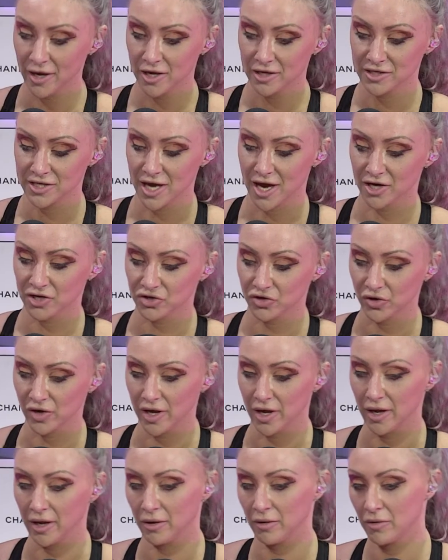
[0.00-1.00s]
to
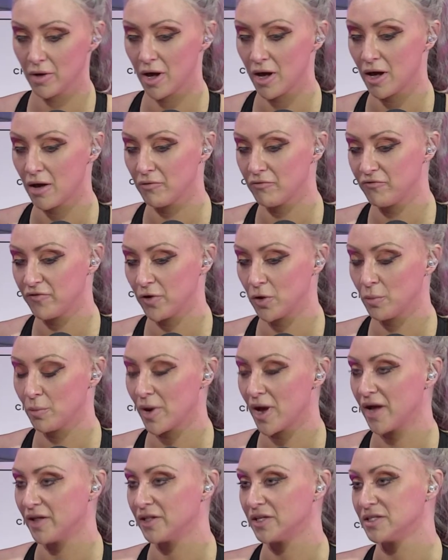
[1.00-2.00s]
actually film
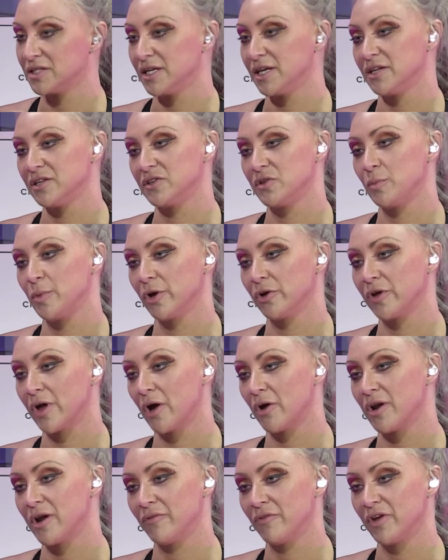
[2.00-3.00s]
behind the scenes, build out
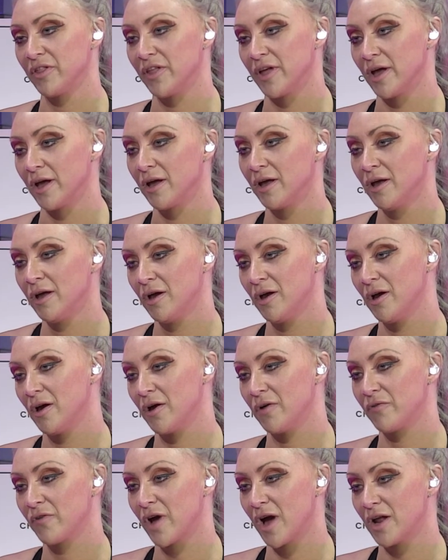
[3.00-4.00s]
and everything
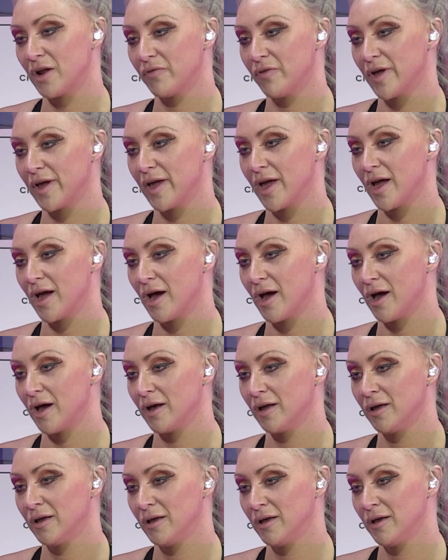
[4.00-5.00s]
of kind of like a
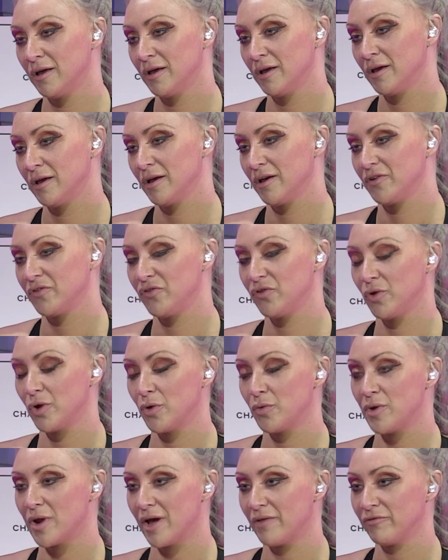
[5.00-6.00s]
pseudo
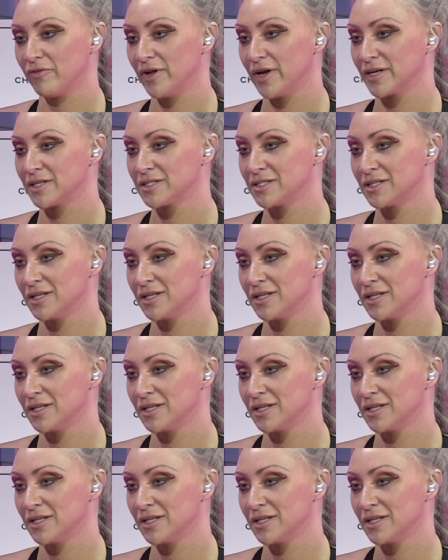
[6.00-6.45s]
Netflix